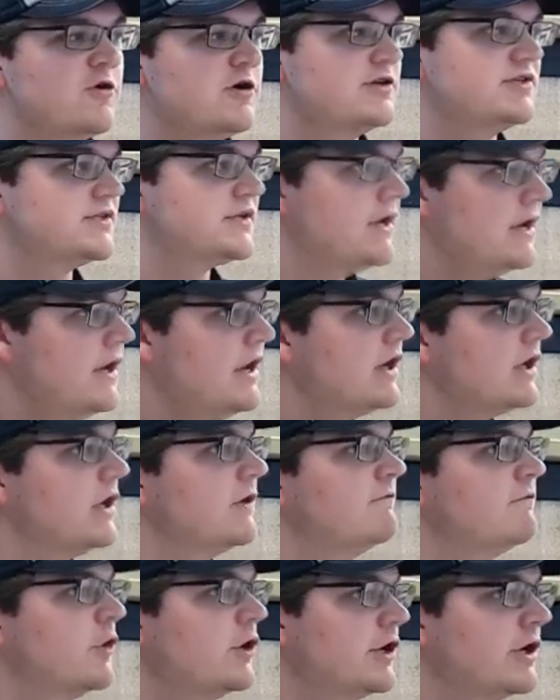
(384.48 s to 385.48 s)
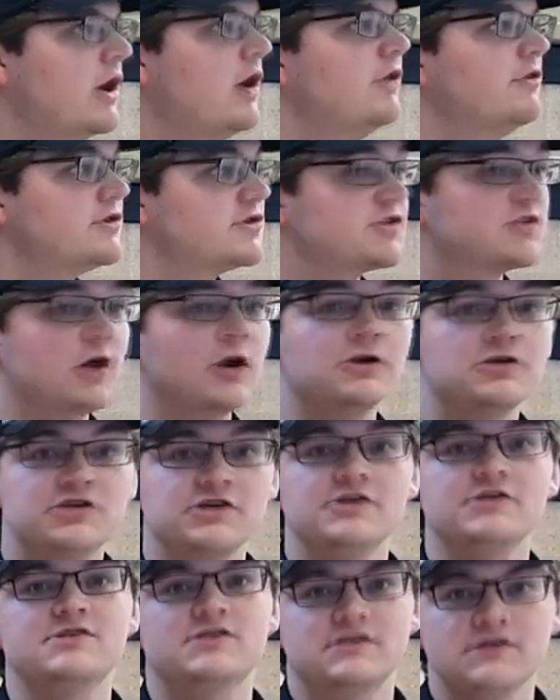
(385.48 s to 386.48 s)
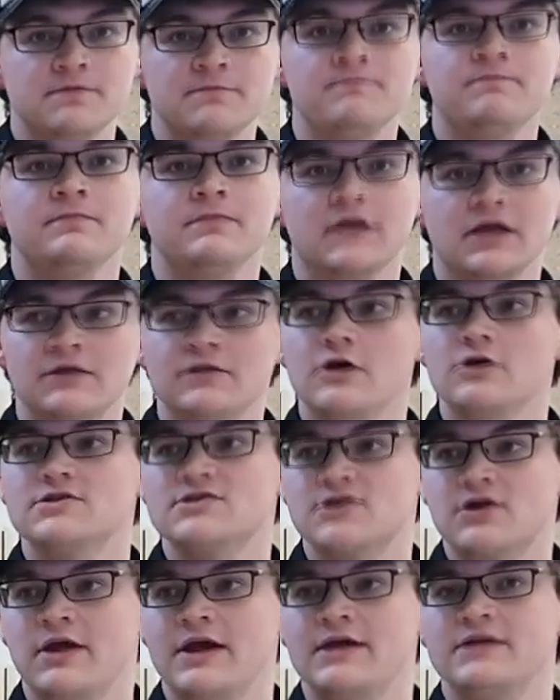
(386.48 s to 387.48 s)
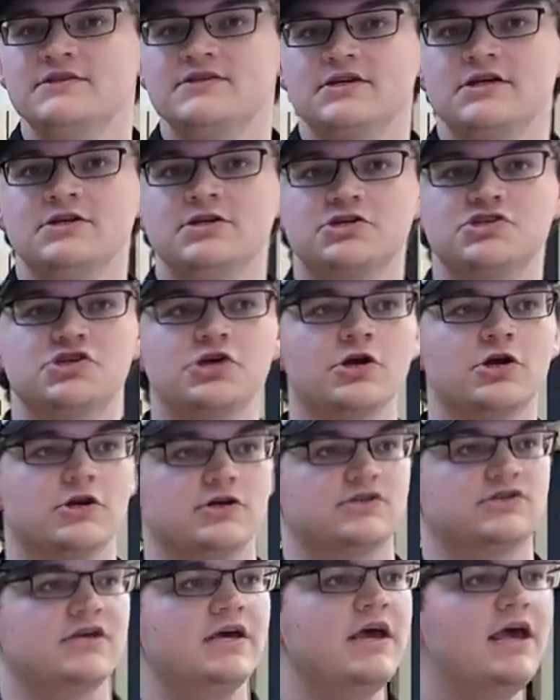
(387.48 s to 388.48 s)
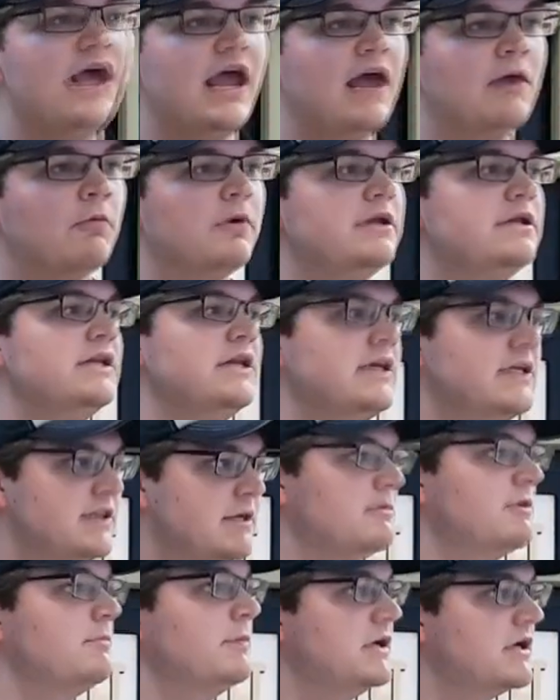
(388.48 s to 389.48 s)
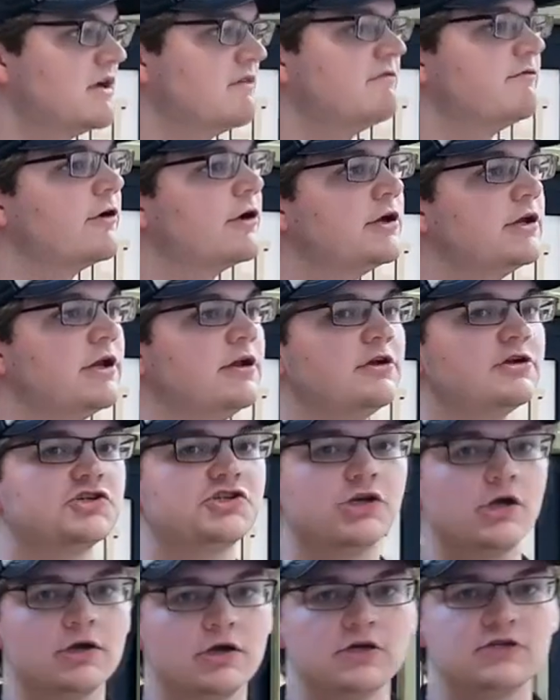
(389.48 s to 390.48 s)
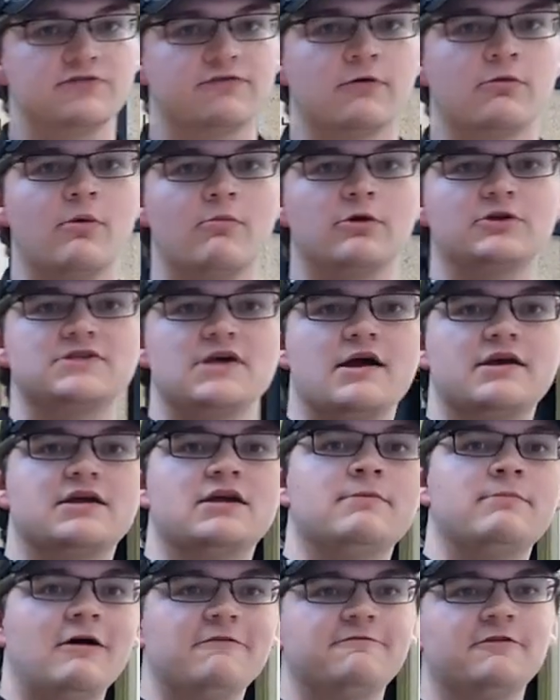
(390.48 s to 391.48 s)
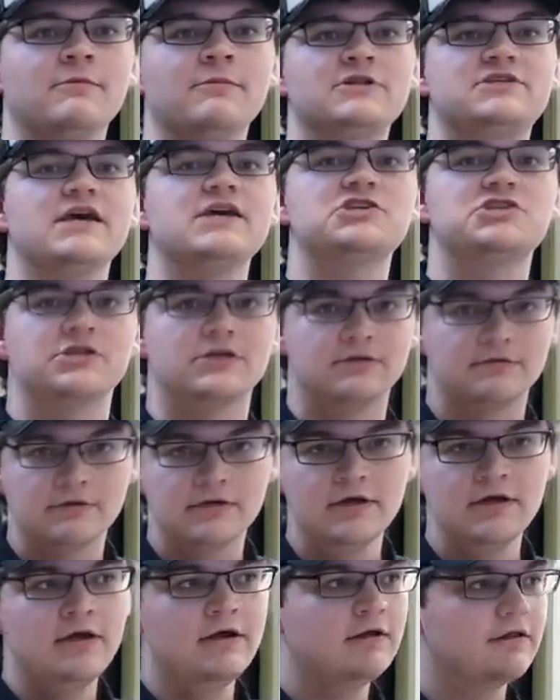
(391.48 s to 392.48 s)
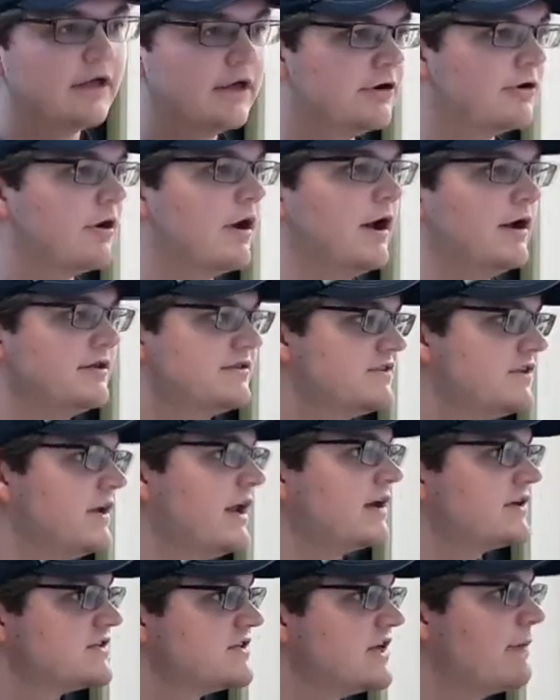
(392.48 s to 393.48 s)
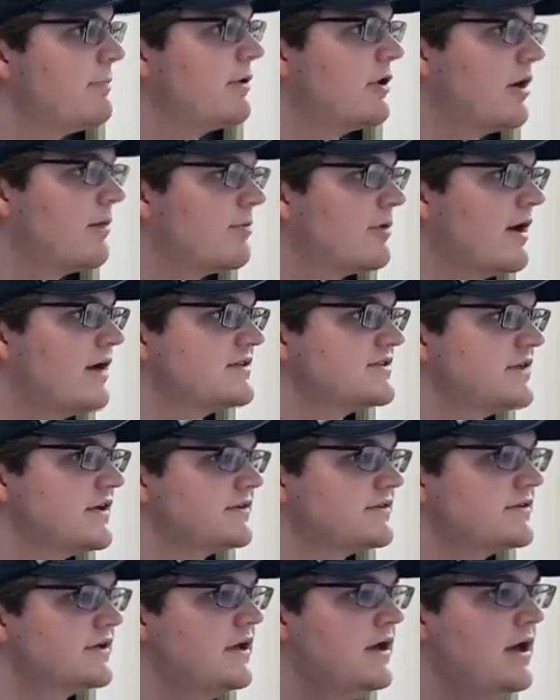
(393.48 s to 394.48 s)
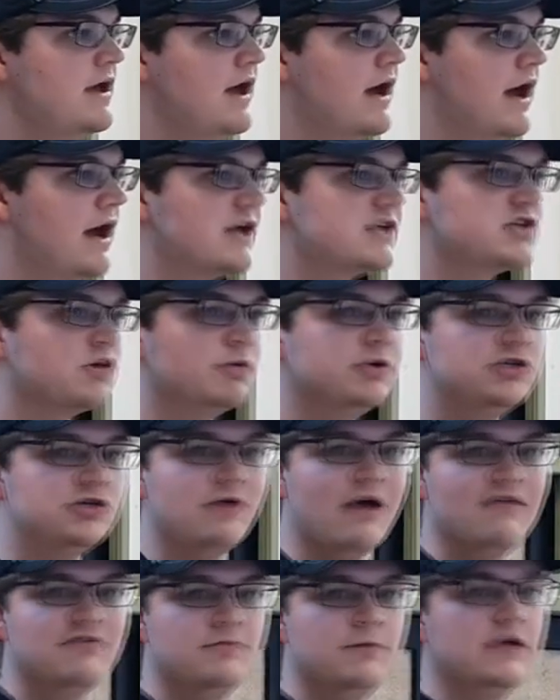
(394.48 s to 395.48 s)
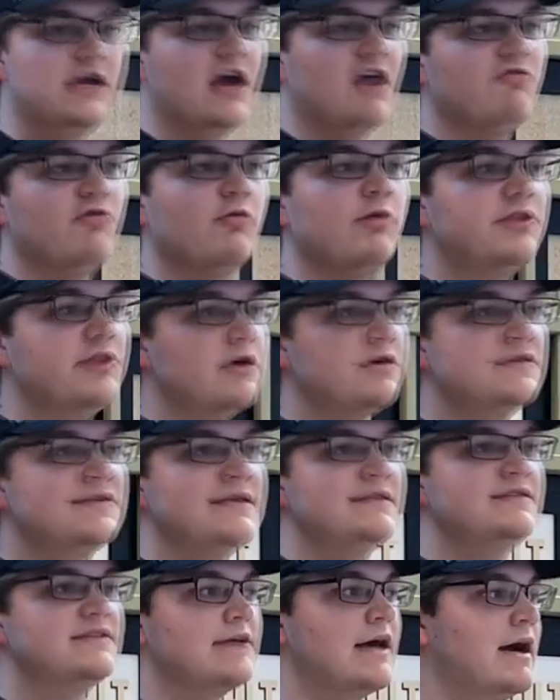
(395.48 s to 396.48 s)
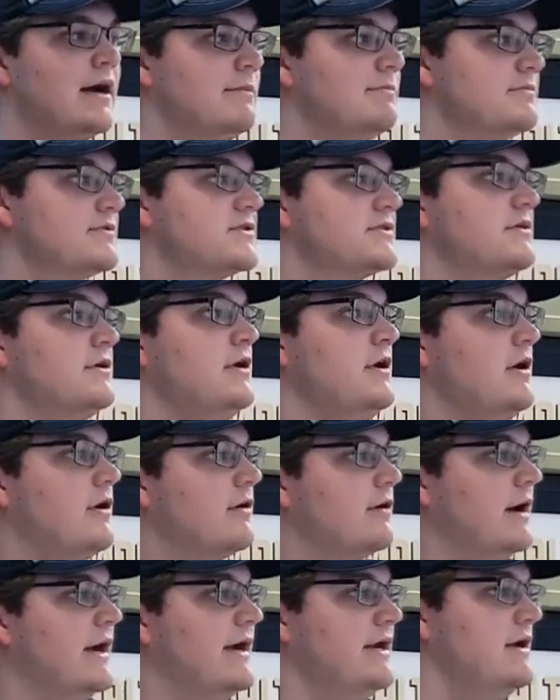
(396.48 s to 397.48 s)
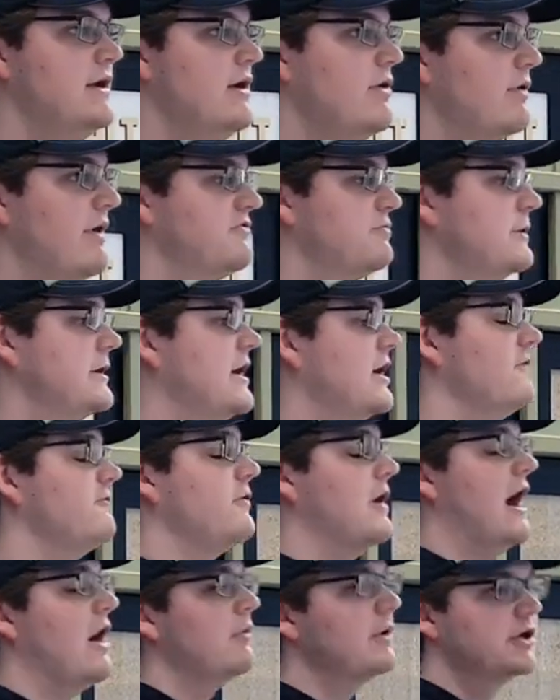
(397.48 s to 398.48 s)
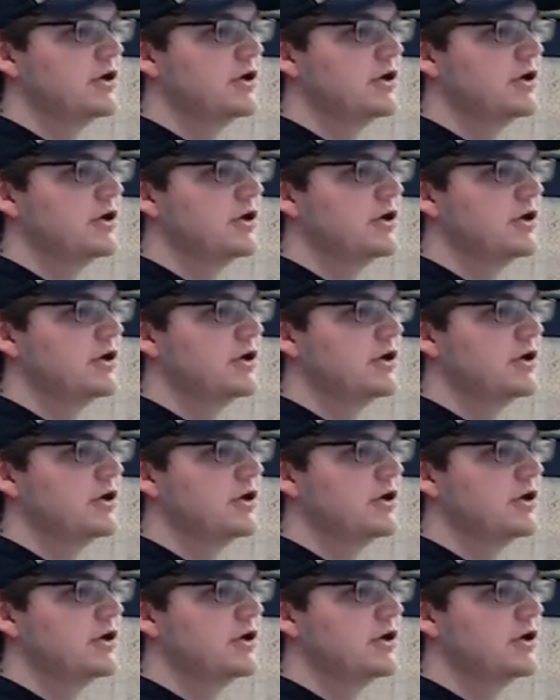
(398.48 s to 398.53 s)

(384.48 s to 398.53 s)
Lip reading: us, converting all the starches in those grains into sugars. And we need them to be converted into sugars for when we're talking about fermentation later on. It's the next step in our process. So we do have to be careful with those enzymes, right? We have to be careful how we